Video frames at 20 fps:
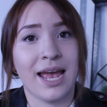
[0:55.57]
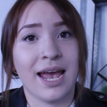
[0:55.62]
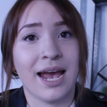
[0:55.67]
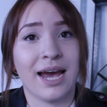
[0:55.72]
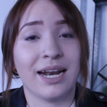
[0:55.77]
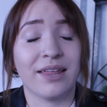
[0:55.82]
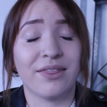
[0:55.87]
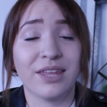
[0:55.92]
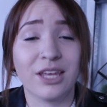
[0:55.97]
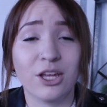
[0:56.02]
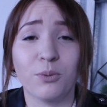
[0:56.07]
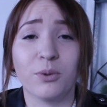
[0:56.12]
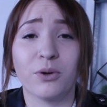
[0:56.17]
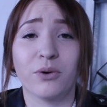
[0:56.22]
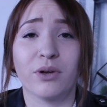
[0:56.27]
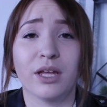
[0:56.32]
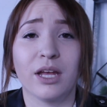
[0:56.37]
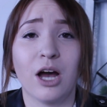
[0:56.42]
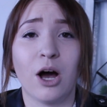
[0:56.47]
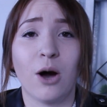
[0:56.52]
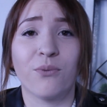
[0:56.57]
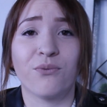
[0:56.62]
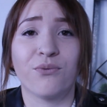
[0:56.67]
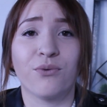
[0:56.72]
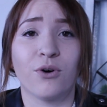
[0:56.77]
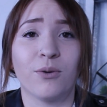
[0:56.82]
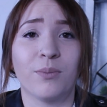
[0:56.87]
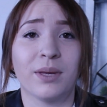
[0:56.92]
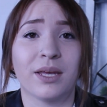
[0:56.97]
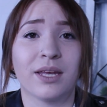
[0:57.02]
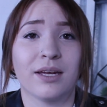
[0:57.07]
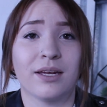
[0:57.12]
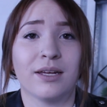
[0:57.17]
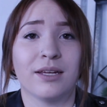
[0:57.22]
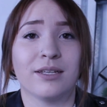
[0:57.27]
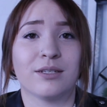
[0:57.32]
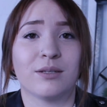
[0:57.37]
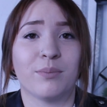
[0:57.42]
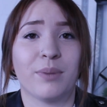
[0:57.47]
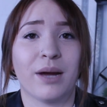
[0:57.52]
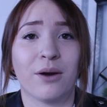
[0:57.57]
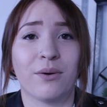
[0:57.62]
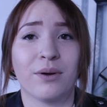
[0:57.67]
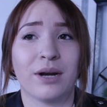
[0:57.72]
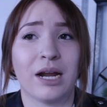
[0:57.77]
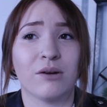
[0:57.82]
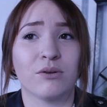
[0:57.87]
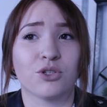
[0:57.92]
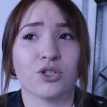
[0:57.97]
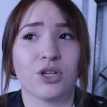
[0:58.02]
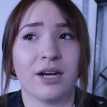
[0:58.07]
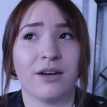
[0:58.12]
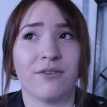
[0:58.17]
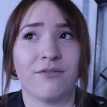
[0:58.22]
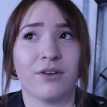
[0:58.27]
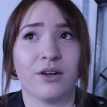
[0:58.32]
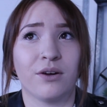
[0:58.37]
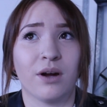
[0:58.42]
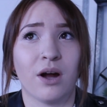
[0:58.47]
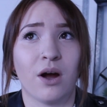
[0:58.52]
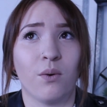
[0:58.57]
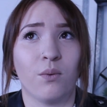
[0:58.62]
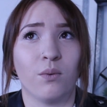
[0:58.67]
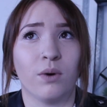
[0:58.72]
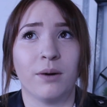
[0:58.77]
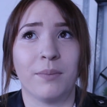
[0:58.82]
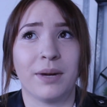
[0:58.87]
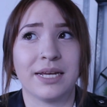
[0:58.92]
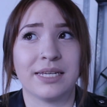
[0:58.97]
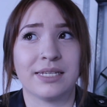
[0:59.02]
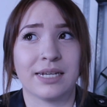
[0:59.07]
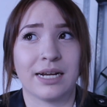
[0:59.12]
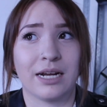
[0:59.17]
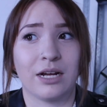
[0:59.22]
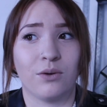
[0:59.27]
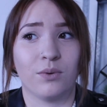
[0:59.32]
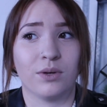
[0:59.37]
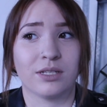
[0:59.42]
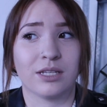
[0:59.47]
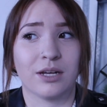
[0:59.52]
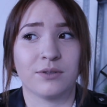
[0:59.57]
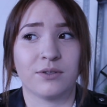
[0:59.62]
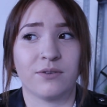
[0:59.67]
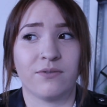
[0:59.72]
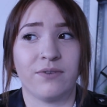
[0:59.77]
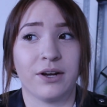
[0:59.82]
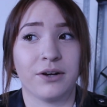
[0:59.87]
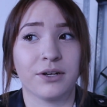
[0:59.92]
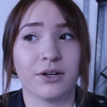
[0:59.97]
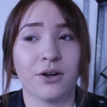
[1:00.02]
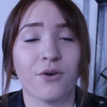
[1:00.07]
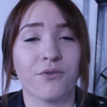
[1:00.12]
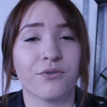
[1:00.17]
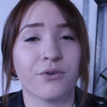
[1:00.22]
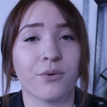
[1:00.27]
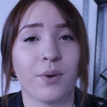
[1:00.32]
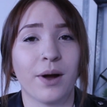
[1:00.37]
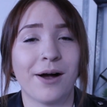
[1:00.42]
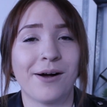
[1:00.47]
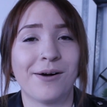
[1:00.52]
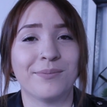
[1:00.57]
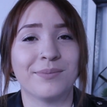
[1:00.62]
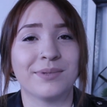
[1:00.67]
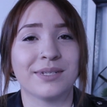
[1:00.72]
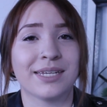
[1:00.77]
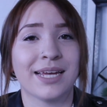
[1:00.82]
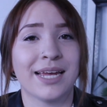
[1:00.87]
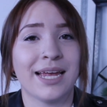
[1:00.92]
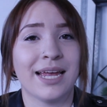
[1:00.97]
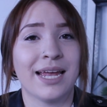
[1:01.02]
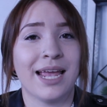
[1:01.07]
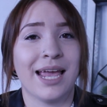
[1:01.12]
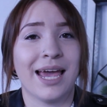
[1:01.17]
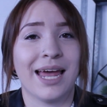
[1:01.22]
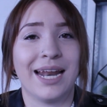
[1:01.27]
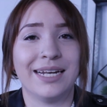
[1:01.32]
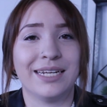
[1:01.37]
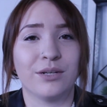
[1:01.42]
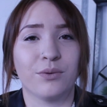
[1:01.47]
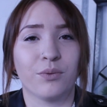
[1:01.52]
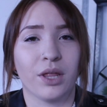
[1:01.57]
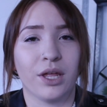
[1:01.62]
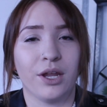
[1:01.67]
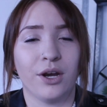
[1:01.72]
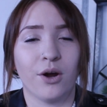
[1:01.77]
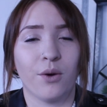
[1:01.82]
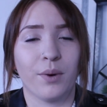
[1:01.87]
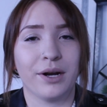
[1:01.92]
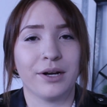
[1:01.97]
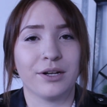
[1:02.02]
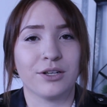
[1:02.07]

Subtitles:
And I think it'll be really helpful because back when I was trying to figure out what my style was, I was very overwhelmed and I didn't really know where to